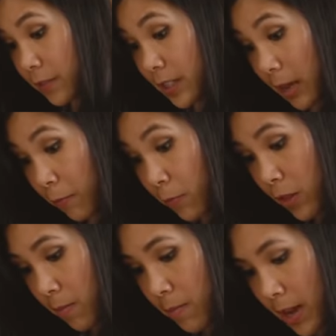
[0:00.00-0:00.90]
Same
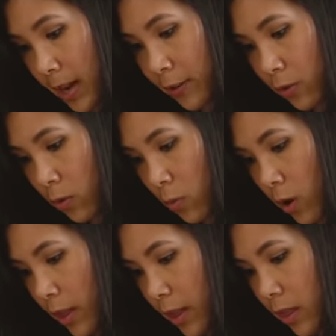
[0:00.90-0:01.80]
with the mint. I don't
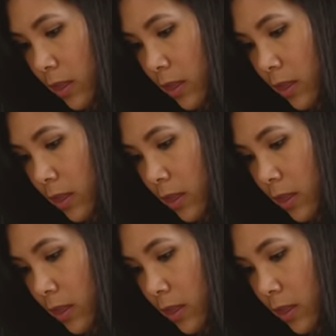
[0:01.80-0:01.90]
want